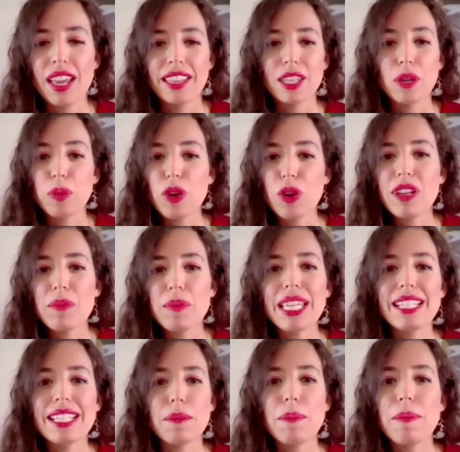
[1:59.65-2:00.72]
The problem
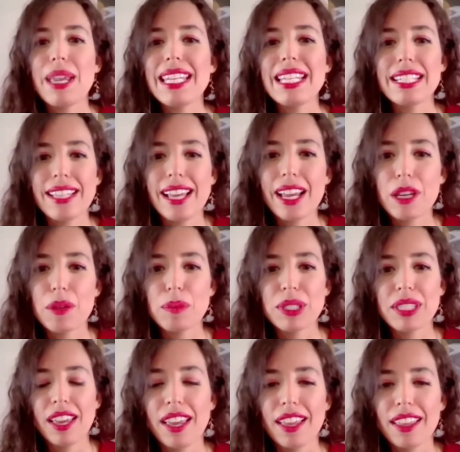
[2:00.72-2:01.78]
is many times
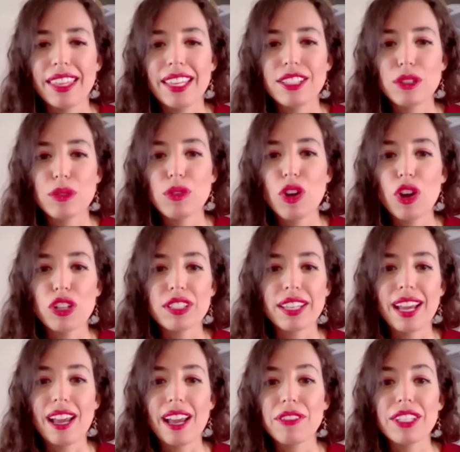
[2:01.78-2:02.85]
they do not
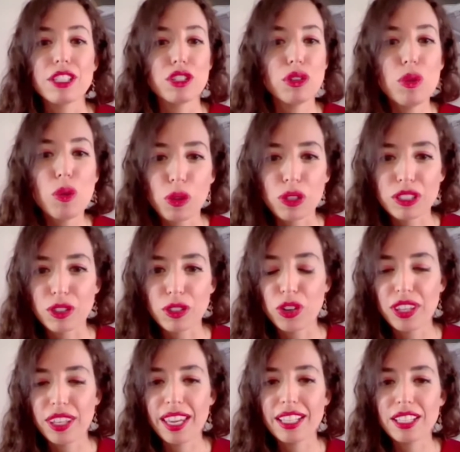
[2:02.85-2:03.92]
have the tools, or
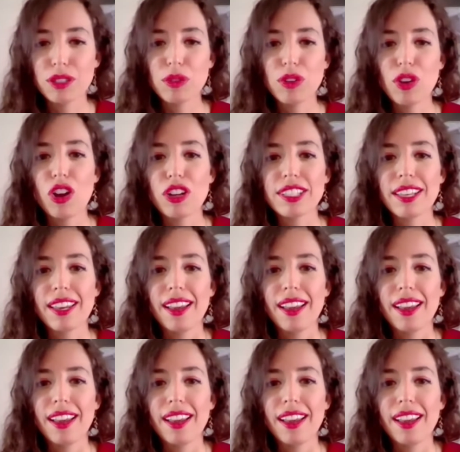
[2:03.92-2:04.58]
they do not